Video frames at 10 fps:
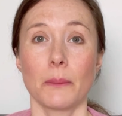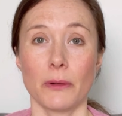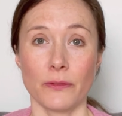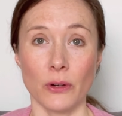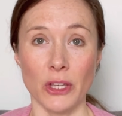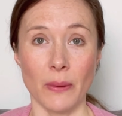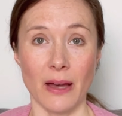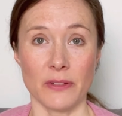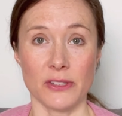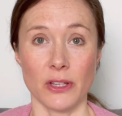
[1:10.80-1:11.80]
Before you
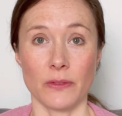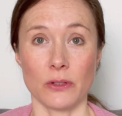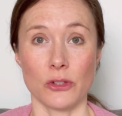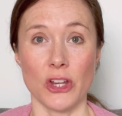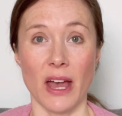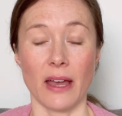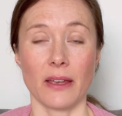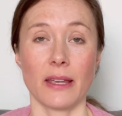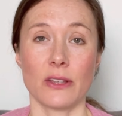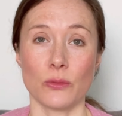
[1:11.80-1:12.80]
have a cervical
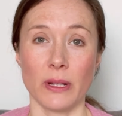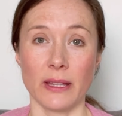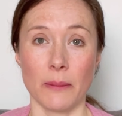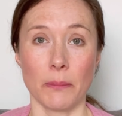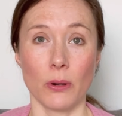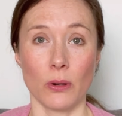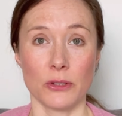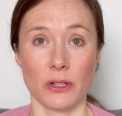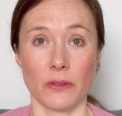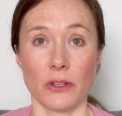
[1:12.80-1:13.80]
check, it's really
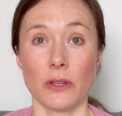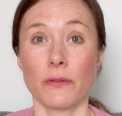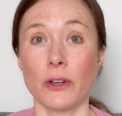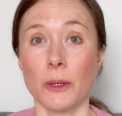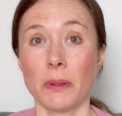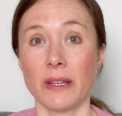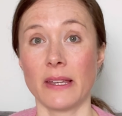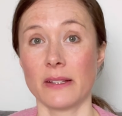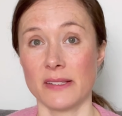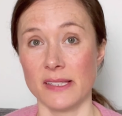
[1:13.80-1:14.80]
important that you verbally
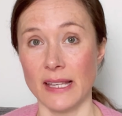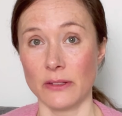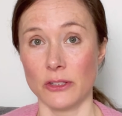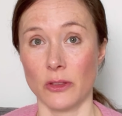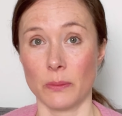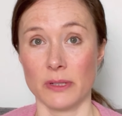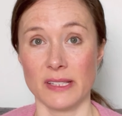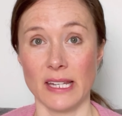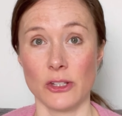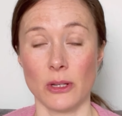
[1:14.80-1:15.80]
consent to the
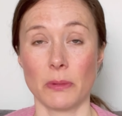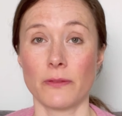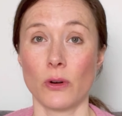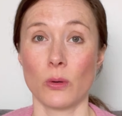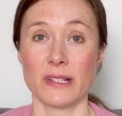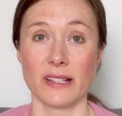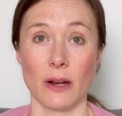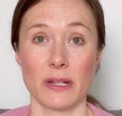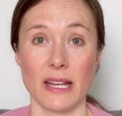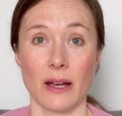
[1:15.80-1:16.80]
procedure before it's
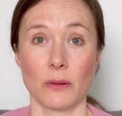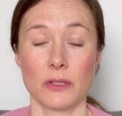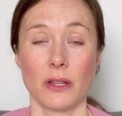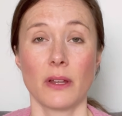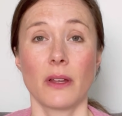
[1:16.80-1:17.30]
carried out.